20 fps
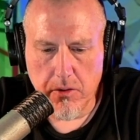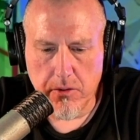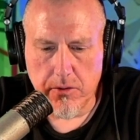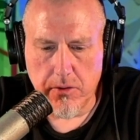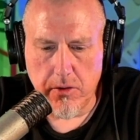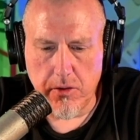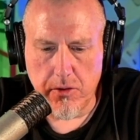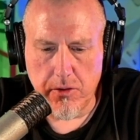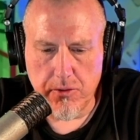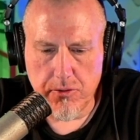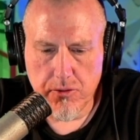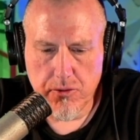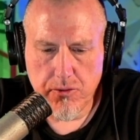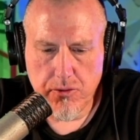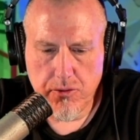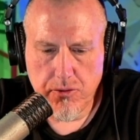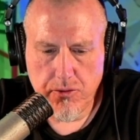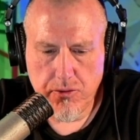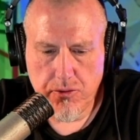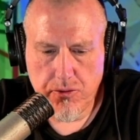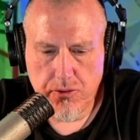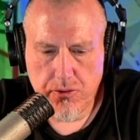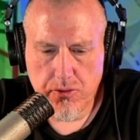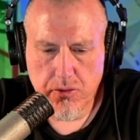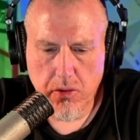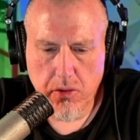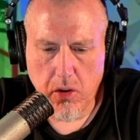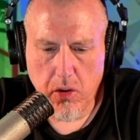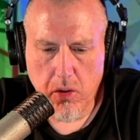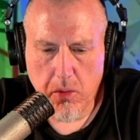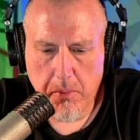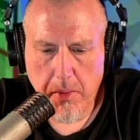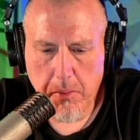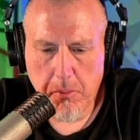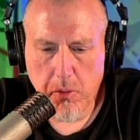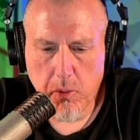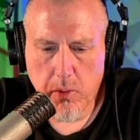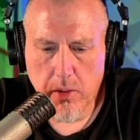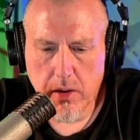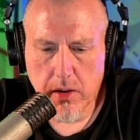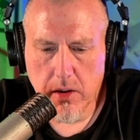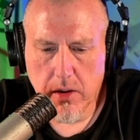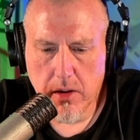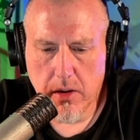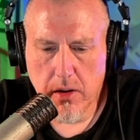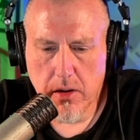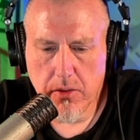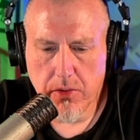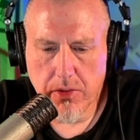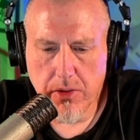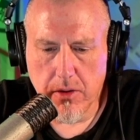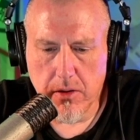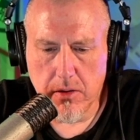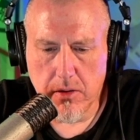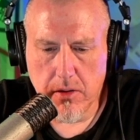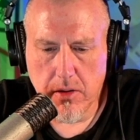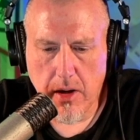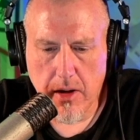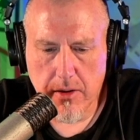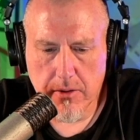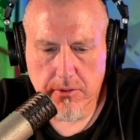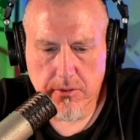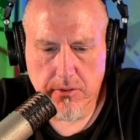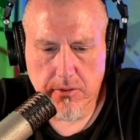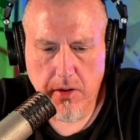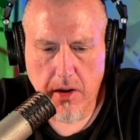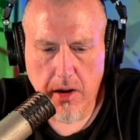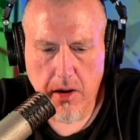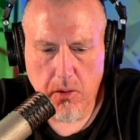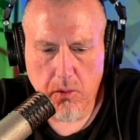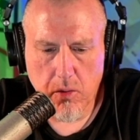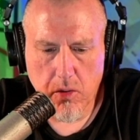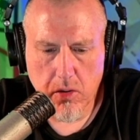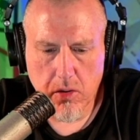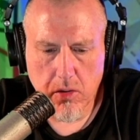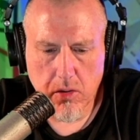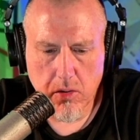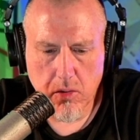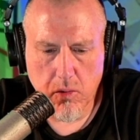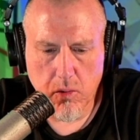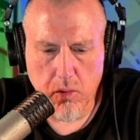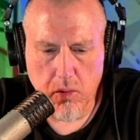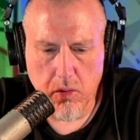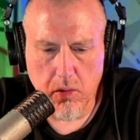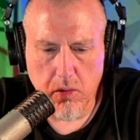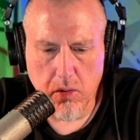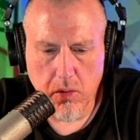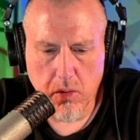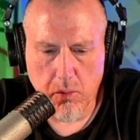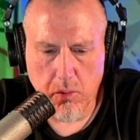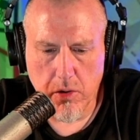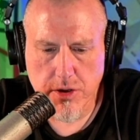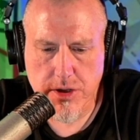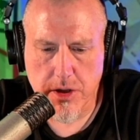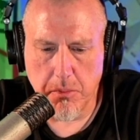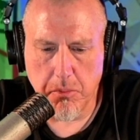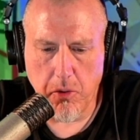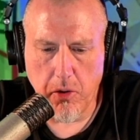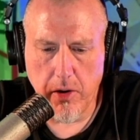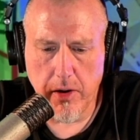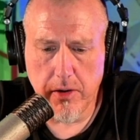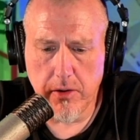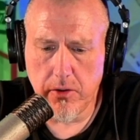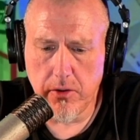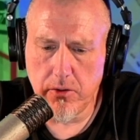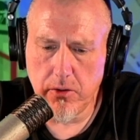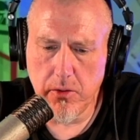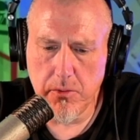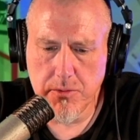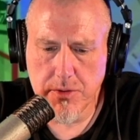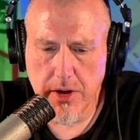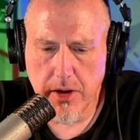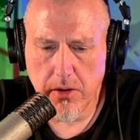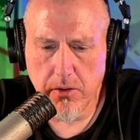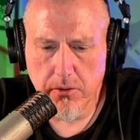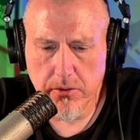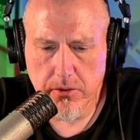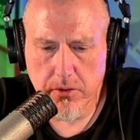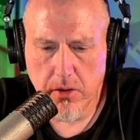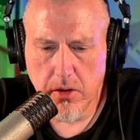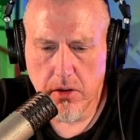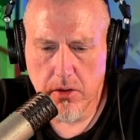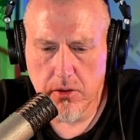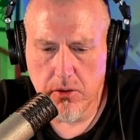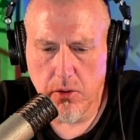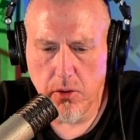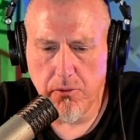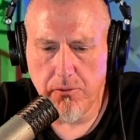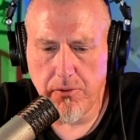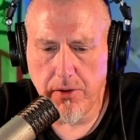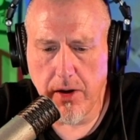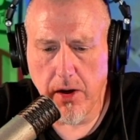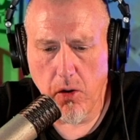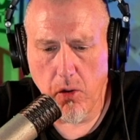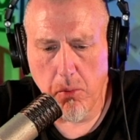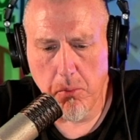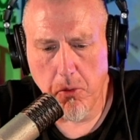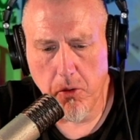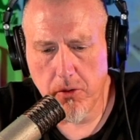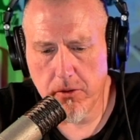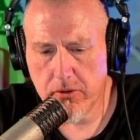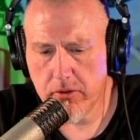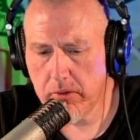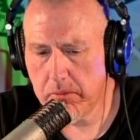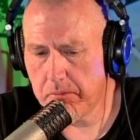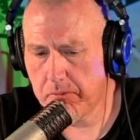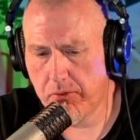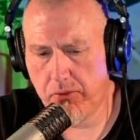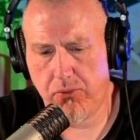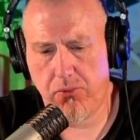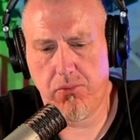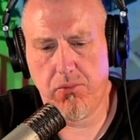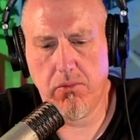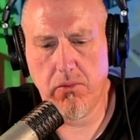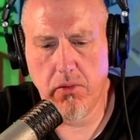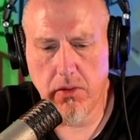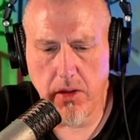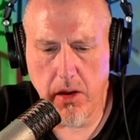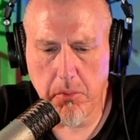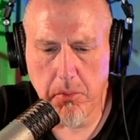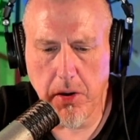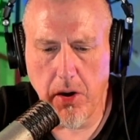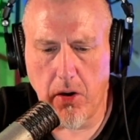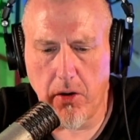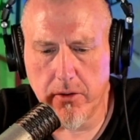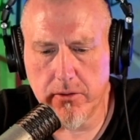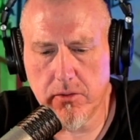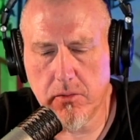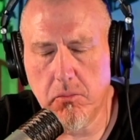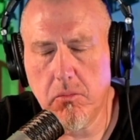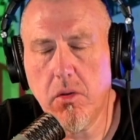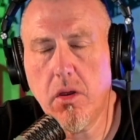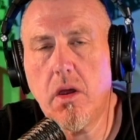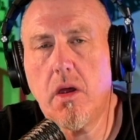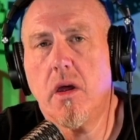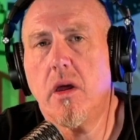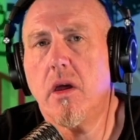let's see here. Oh, maybe we can get the Dice Tower or Watch It Played YouTube channels. Do a video on Morton's List. That'd be awesome.